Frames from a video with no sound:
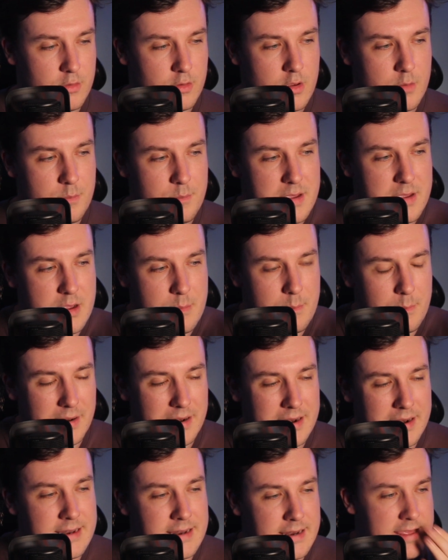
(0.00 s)
can be
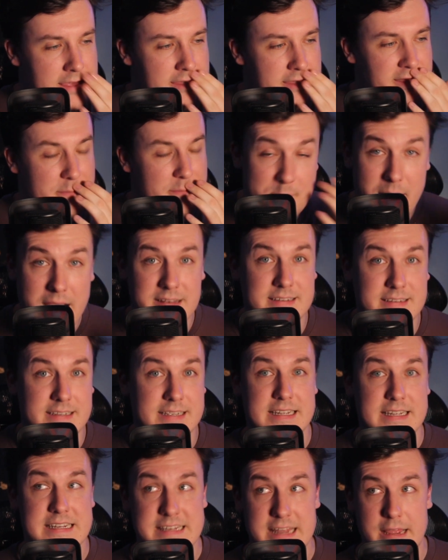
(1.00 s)
completely
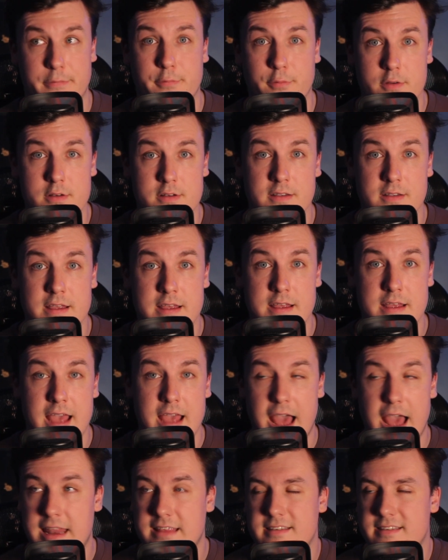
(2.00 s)
thematically different,
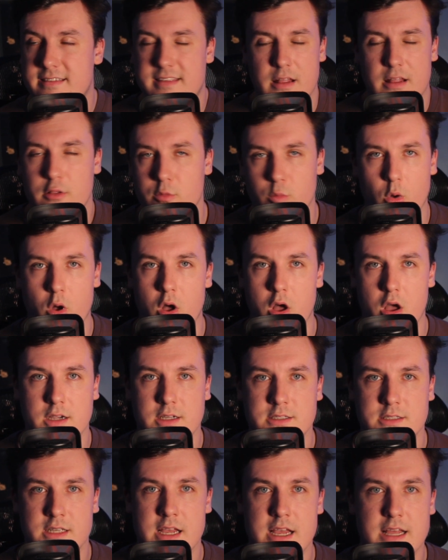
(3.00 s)
and it still
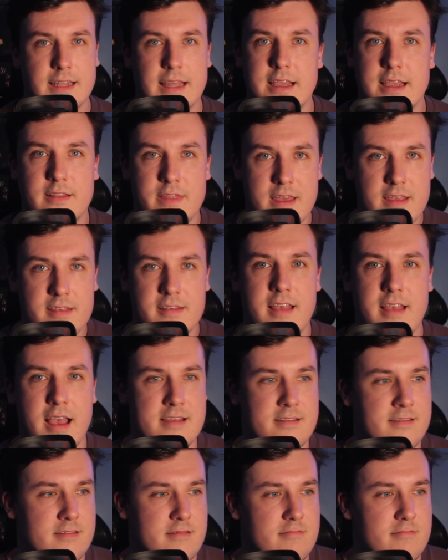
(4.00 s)
works. Like, this
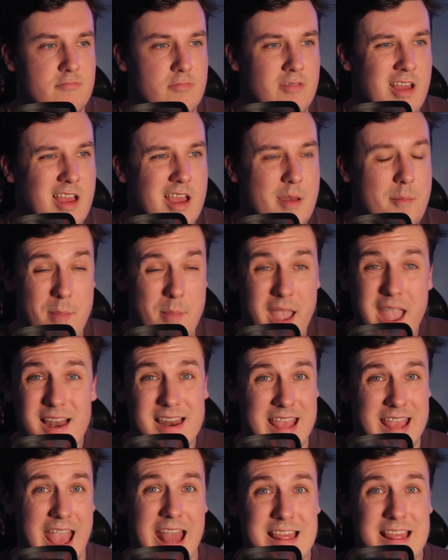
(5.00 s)
has
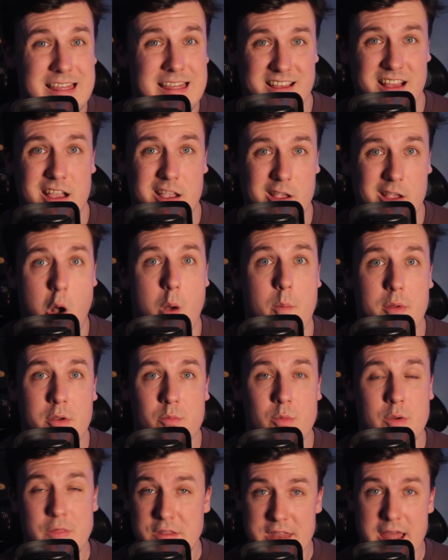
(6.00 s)
barely anything in common
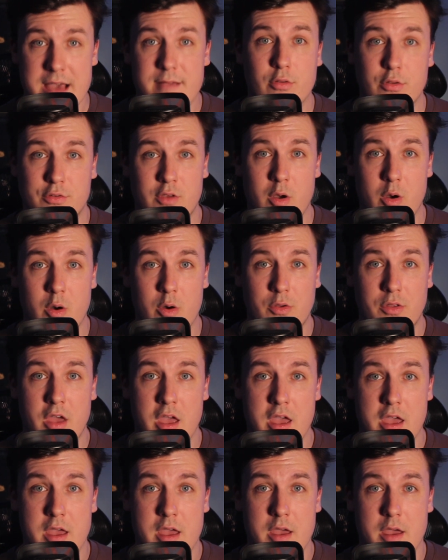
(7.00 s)
with The Devil's Cord,
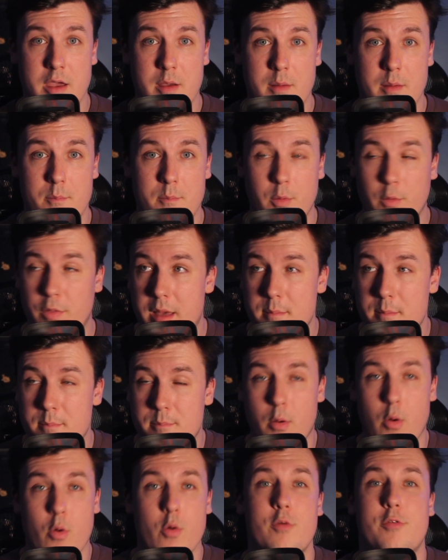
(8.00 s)
but they're
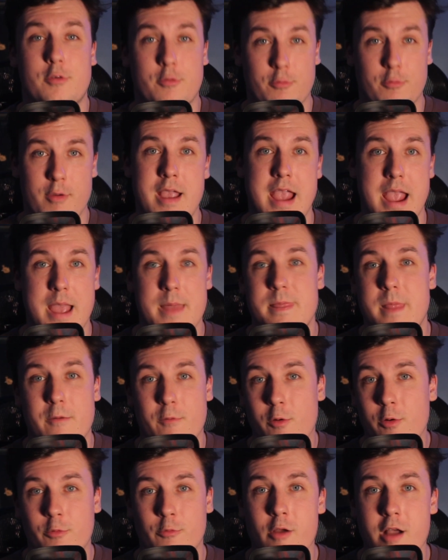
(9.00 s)
both great in
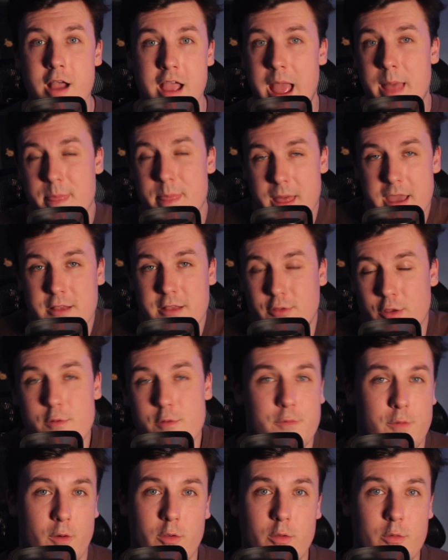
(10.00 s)
their own right, and they do
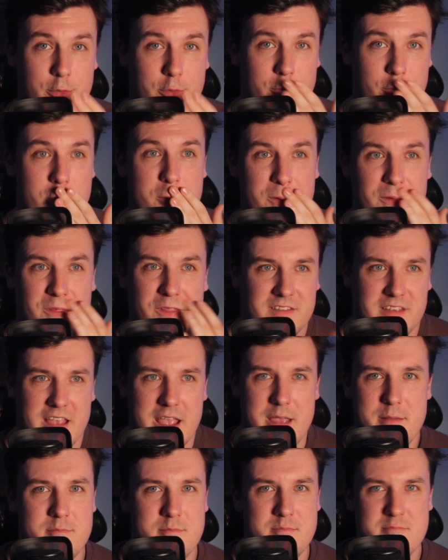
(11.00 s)
follow through with the
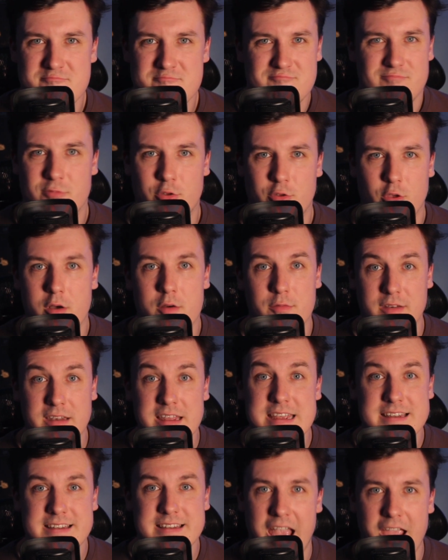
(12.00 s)
same sort of
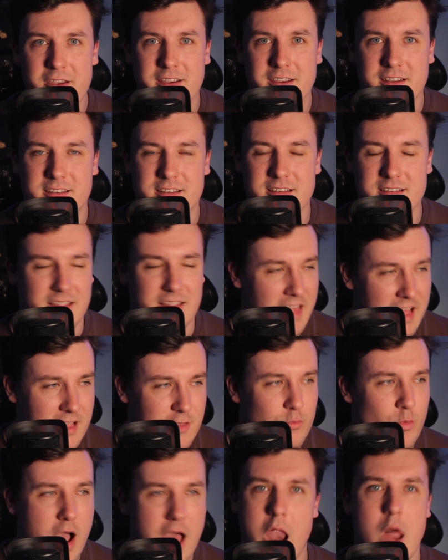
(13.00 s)
lead characters, and
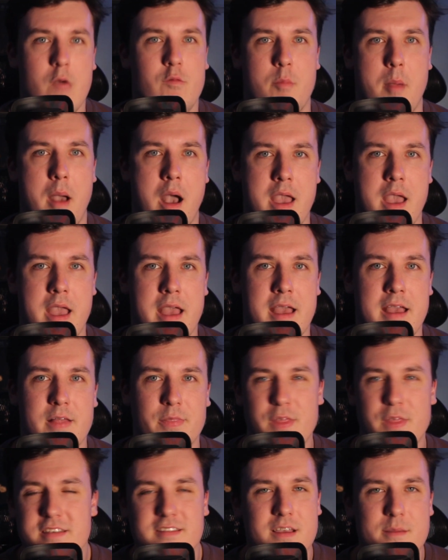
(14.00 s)
that's what I love about it.
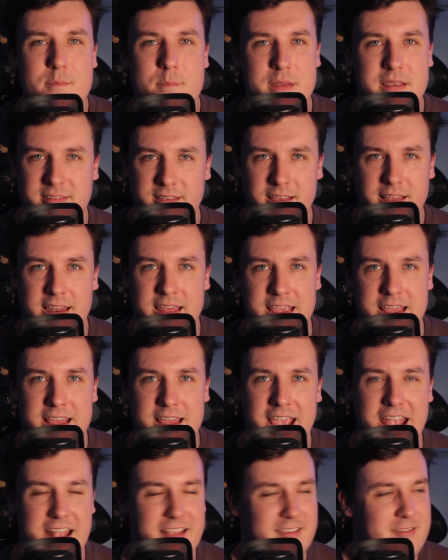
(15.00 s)
This can be silly.
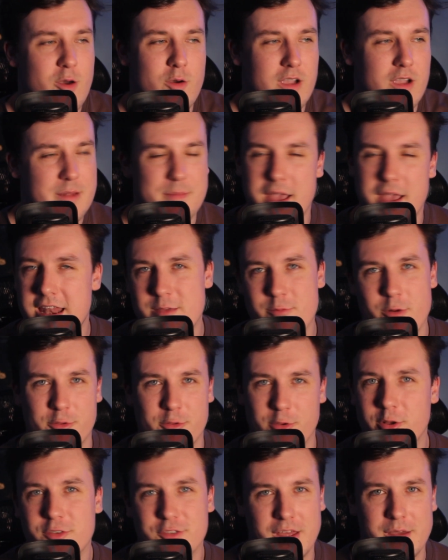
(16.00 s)
It's not going to be anyone's
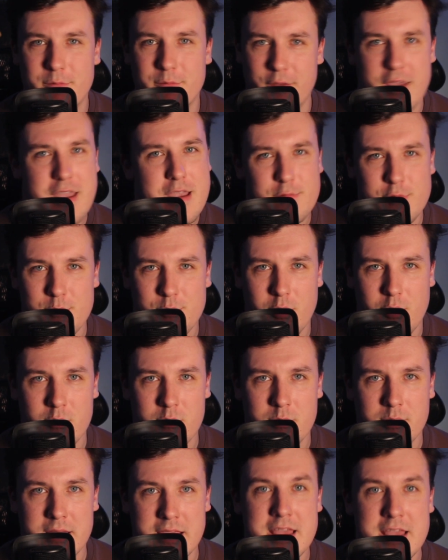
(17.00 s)
all-time favourite,
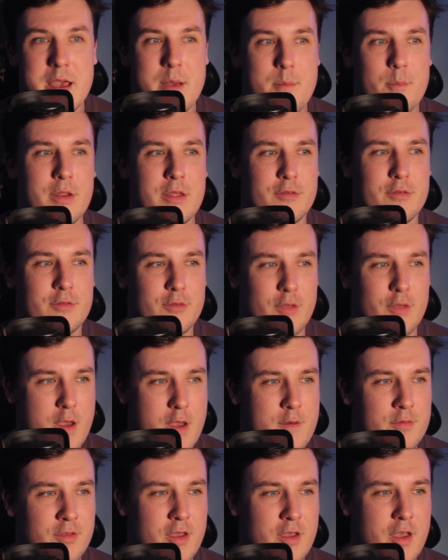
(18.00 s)
probably, but it
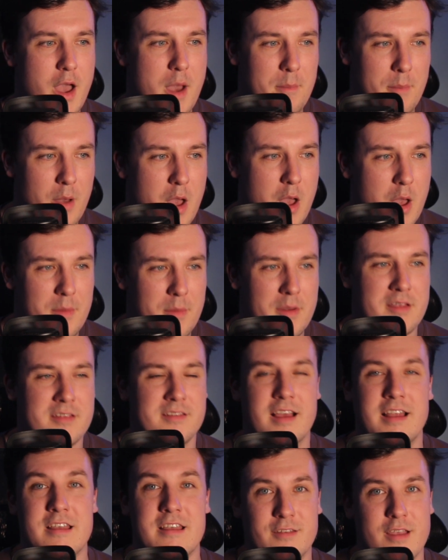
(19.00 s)
serves a purpose,
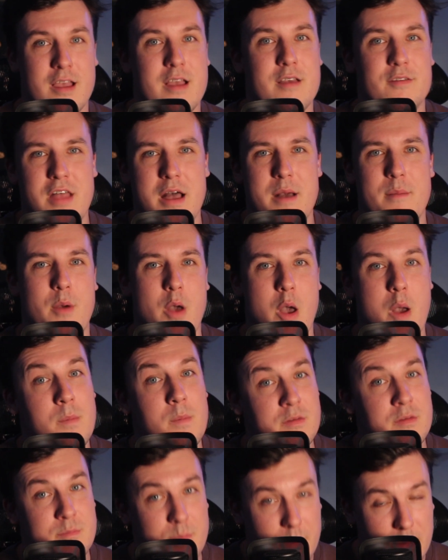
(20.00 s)
and it serves that
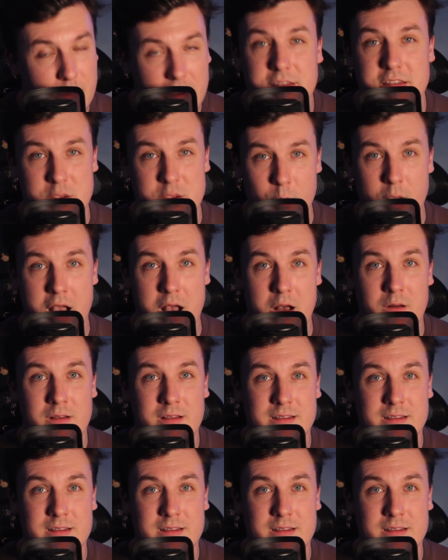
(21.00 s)
purpose bloody well.